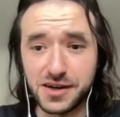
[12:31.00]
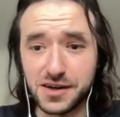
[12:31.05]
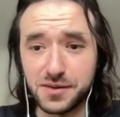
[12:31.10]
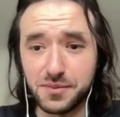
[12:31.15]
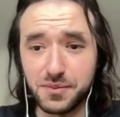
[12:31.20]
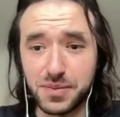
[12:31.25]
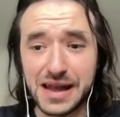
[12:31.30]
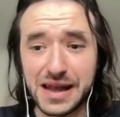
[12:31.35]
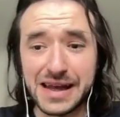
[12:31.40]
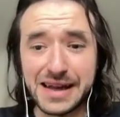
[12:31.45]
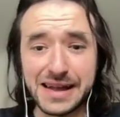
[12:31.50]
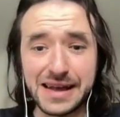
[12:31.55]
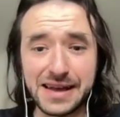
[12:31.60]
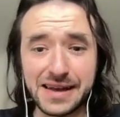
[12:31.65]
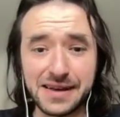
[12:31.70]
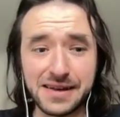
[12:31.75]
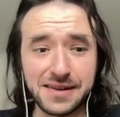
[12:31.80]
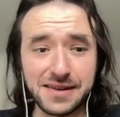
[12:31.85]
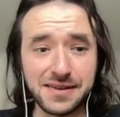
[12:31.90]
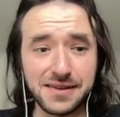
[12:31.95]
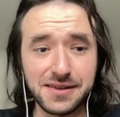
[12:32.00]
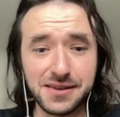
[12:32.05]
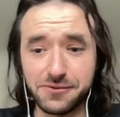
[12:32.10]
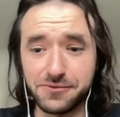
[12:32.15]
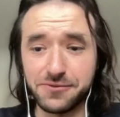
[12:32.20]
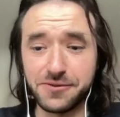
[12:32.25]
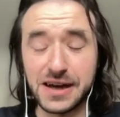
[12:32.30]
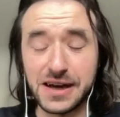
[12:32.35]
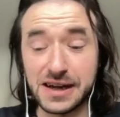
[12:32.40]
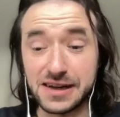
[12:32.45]
planning the
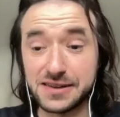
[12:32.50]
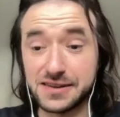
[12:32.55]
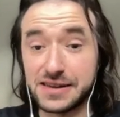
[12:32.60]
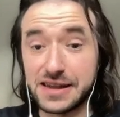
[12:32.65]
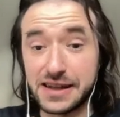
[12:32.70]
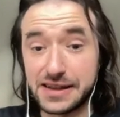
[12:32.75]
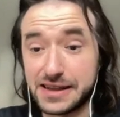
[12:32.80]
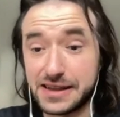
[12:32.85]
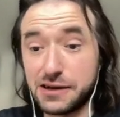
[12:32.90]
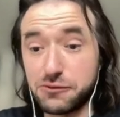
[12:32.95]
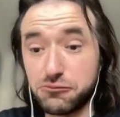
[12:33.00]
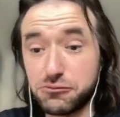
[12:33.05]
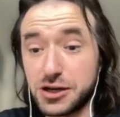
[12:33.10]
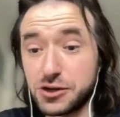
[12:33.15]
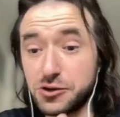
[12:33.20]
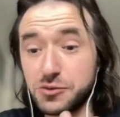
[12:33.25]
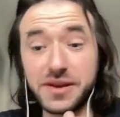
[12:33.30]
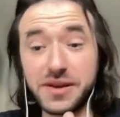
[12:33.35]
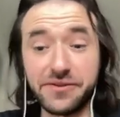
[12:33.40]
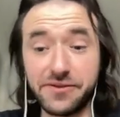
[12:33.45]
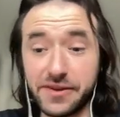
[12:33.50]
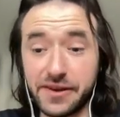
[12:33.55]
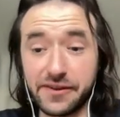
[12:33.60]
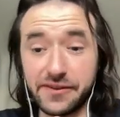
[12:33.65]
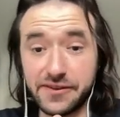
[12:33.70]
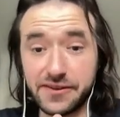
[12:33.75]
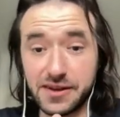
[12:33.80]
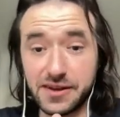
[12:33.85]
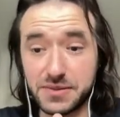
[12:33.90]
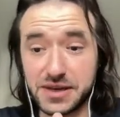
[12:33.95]
fact that there will be
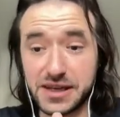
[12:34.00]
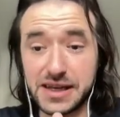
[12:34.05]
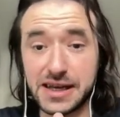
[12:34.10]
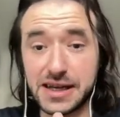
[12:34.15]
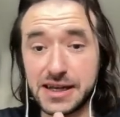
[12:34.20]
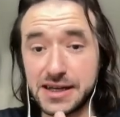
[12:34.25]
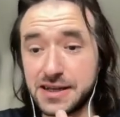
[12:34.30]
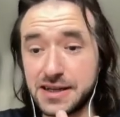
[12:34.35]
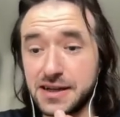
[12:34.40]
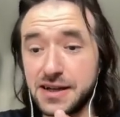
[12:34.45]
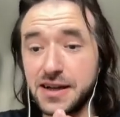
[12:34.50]
things coming in,